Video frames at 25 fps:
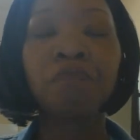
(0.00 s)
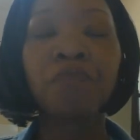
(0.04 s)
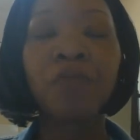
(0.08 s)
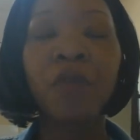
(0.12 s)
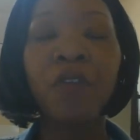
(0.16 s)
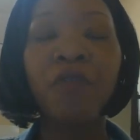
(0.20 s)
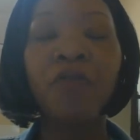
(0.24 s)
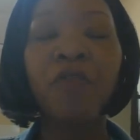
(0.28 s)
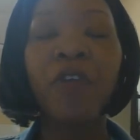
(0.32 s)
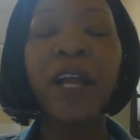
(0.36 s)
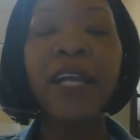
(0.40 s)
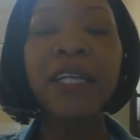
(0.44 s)

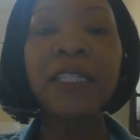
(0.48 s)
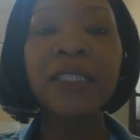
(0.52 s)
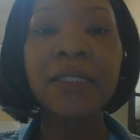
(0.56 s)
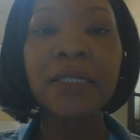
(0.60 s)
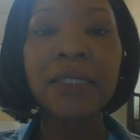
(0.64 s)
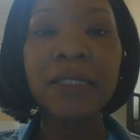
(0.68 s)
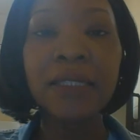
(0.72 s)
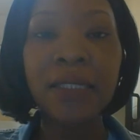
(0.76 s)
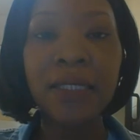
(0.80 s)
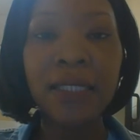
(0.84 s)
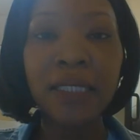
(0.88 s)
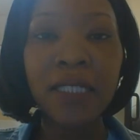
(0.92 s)

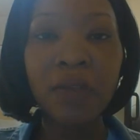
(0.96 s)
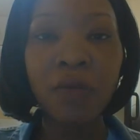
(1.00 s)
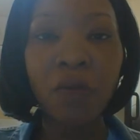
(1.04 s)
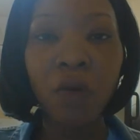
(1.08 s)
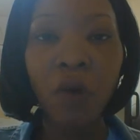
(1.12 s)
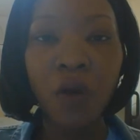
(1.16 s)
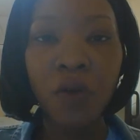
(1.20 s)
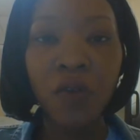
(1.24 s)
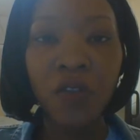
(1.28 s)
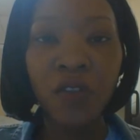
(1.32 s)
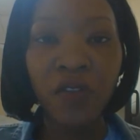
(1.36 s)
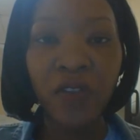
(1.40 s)
Franklin D.
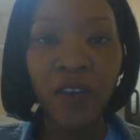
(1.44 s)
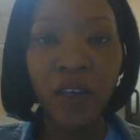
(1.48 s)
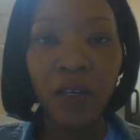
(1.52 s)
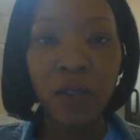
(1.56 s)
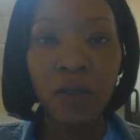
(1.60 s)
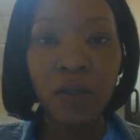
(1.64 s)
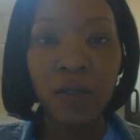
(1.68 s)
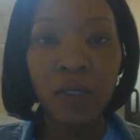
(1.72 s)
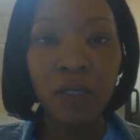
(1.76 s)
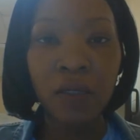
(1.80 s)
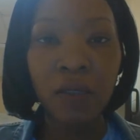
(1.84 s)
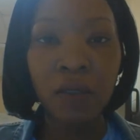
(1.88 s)

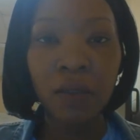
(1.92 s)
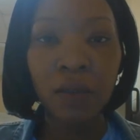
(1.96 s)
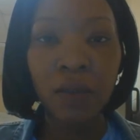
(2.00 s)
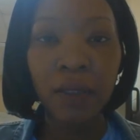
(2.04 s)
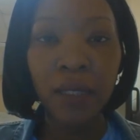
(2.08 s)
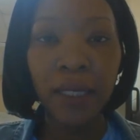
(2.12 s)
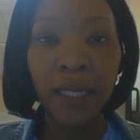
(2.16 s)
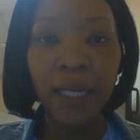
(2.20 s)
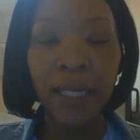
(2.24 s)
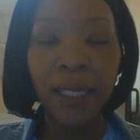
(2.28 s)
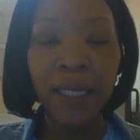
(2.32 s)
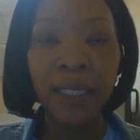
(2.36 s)
Roosevelt
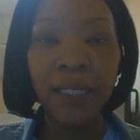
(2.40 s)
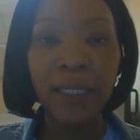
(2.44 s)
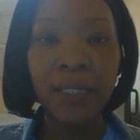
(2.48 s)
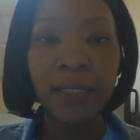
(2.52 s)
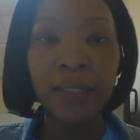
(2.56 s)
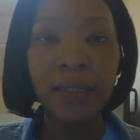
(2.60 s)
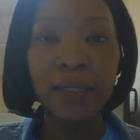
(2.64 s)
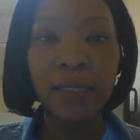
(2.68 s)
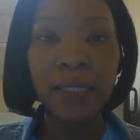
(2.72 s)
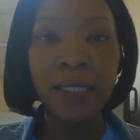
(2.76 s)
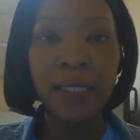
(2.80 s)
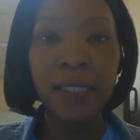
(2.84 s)

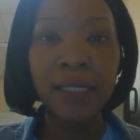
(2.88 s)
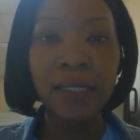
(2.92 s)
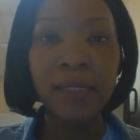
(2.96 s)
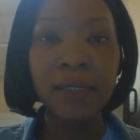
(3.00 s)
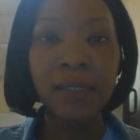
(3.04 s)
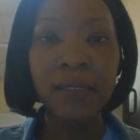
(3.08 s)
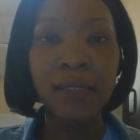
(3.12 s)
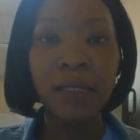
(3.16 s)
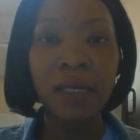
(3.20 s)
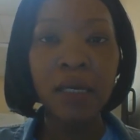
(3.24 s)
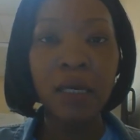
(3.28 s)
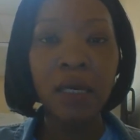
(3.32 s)
and
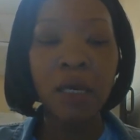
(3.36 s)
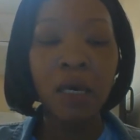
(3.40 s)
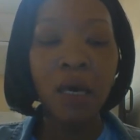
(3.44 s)
his